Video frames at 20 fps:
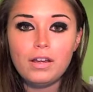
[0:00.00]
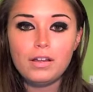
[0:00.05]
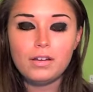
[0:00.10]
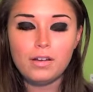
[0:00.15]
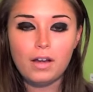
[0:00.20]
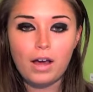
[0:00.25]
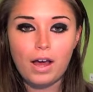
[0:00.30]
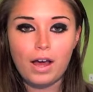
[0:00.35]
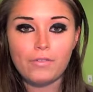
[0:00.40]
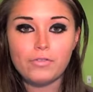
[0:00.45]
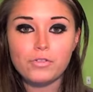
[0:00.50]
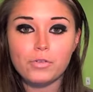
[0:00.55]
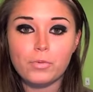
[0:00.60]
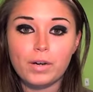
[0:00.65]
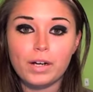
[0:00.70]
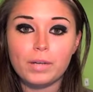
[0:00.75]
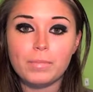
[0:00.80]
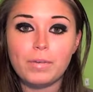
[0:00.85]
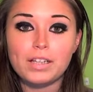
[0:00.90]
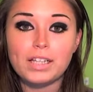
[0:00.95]
not have to
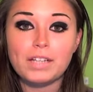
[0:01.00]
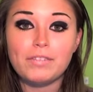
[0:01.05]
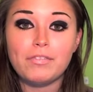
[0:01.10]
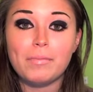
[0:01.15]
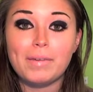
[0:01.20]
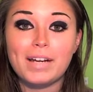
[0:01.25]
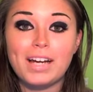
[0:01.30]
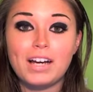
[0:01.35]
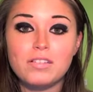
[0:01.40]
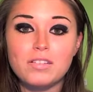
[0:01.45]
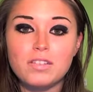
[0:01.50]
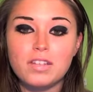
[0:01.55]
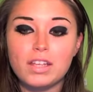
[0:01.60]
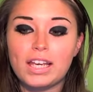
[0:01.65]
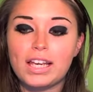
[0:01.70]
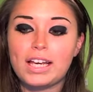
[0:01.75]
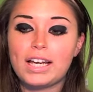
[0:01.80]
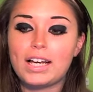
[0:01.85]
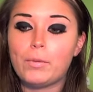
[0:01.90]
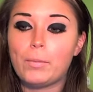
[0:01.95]
worry about leaving my house
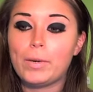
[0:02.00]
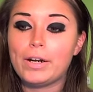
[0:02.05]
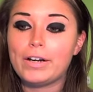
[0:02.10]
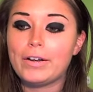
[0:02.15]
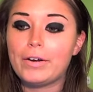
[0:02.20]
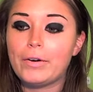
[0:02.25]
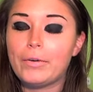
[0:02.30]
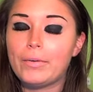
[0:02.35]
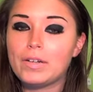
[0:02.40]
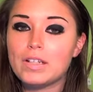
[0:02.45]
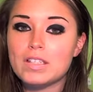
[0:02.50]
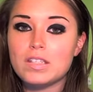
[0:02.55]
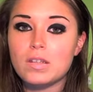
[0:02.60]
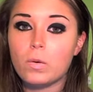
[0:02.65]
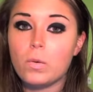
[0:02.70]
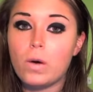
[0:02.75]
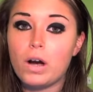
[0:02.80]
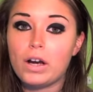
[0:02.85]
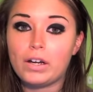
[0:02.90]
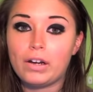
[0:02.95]
looking like a weirdo and just
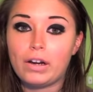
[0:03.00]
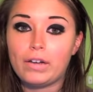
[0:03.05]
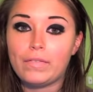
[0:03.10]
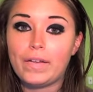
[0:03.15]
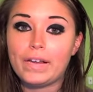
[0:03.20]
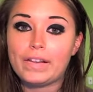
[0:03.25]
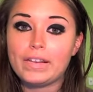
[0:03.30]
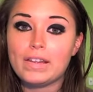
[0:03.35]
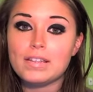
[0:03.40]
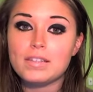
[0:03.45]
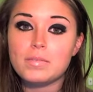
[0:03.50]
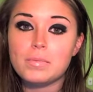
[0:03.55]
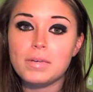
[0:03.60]
like walking around like this,